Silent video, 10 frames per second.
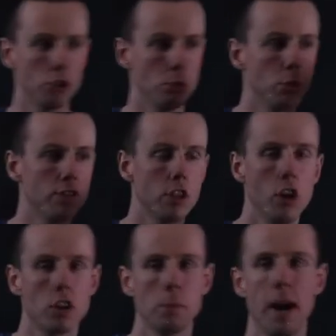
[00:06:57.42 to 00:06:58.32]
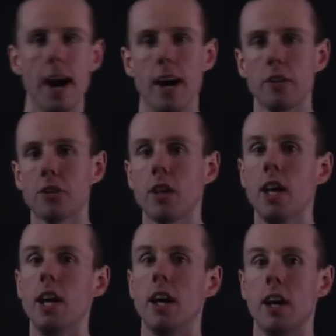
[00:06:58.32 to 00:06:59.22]
you move along the path,
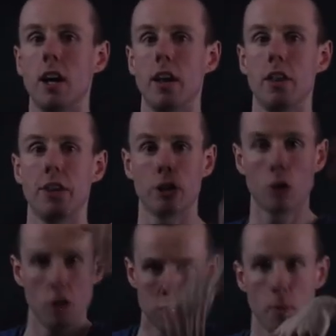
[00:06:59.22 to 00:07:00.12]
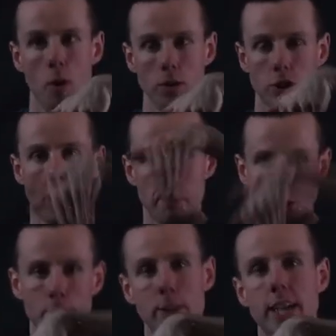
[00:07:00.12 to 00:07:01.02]
there corresponds a
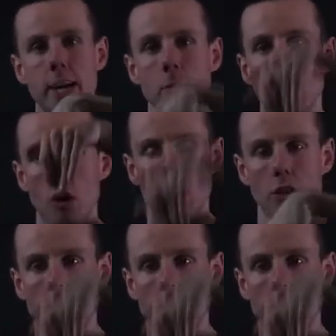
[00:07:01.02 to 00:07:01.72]
proper time on the